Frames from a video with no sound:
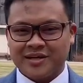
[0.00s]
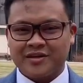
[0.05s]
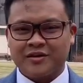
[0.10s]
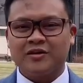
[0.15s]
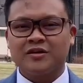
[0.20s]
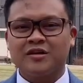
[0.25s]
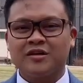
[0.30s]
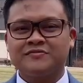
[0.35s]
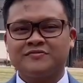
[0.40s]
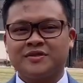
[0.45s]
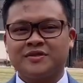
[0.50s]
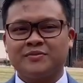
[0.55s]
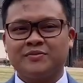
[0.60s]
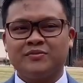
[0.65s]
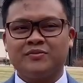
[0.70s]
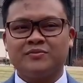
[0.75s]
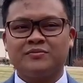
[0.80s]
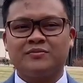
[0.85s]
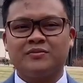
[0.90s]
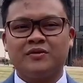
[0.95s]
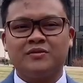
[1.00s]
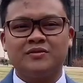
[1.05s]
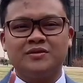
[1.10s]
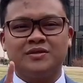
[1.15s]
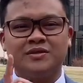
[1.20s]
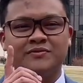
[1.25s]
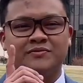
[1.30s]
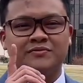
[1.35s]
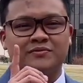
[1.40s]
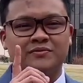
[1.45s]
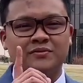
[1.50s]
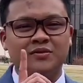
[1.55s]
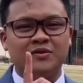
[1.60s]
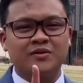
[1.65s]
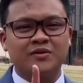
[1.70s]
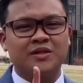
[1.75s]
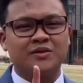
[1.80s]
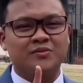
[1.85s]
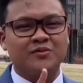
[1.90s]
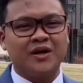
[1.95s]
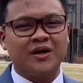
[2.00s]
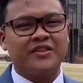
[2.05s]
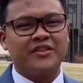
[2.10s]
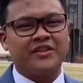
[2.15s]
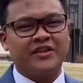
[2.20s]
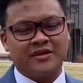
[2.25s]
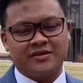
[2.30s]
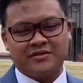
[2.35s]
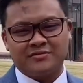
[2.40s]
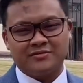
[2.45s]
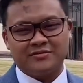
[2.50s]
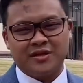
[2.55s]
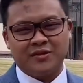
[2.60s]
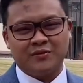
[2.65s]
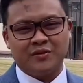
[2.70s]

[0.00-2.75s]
and all of them only look at one thing,